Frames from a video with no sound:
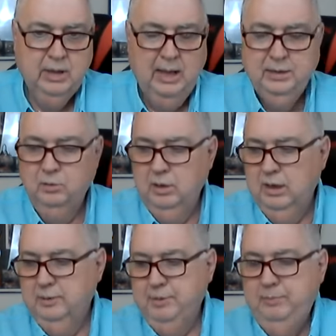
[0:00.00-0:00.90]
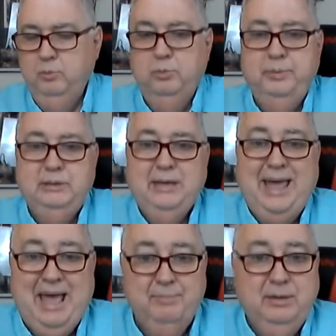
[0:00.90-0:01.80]
I know a lot of people will be
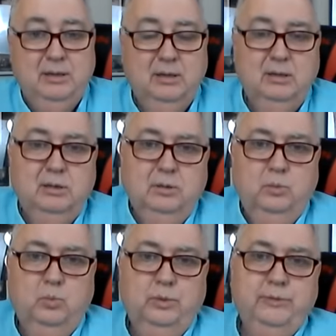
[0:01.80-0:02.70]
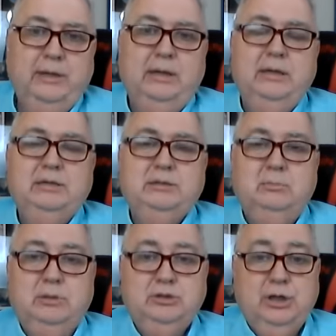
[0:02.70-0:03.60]
happy when they get a
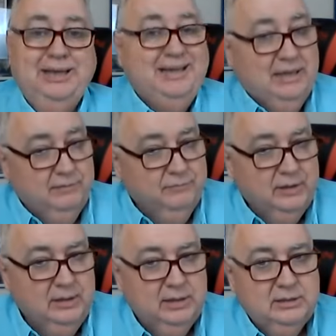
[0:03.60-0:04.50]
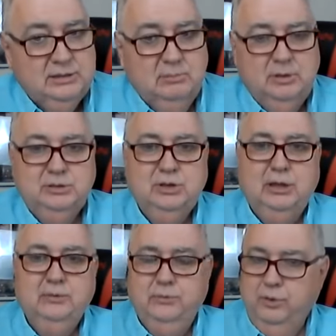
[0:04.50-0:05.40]
stimulus check. If they get a stimulus check,
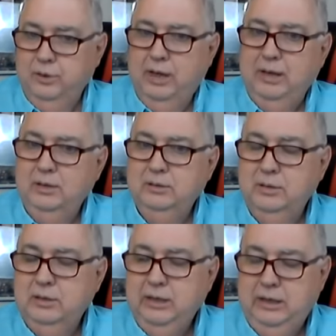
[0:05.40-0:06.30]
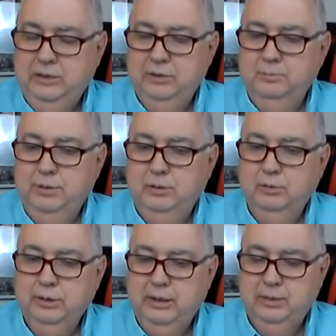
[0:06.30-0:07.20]
they're not in the bill
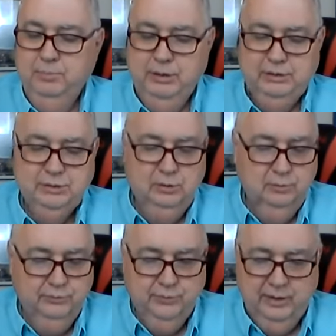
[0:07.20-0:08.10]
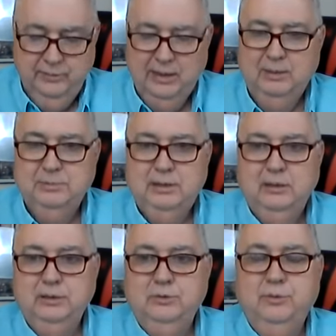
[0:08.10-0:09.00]
yet. Please don't think that I'm
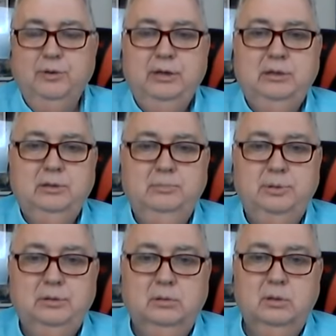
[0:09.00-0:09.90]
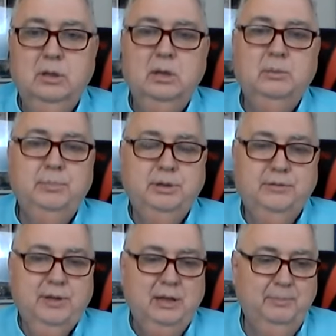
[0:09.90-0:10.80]
telling you they're in the bill. But the
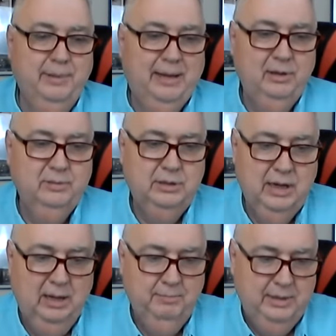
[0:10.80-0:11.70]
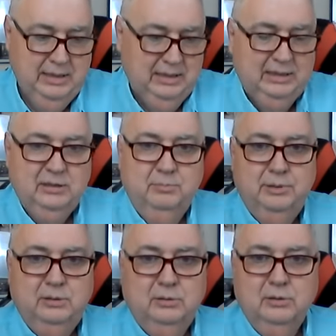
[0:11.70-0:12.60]
thing about not being in the
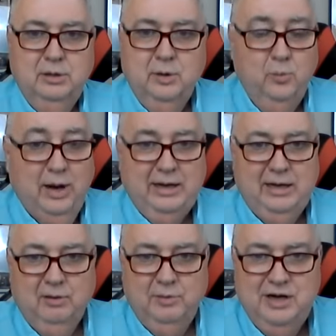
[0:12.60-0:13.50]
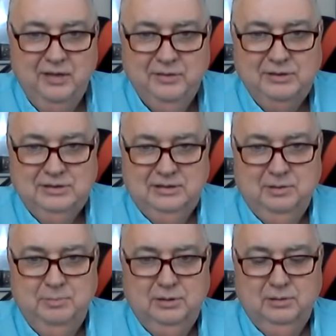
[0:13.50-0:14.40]
bill, right now nothing's in the
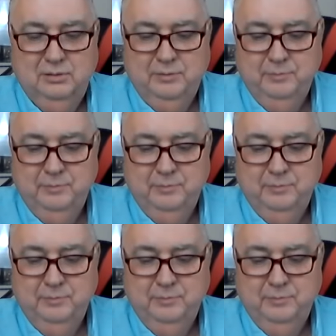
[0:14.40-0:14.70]
bill.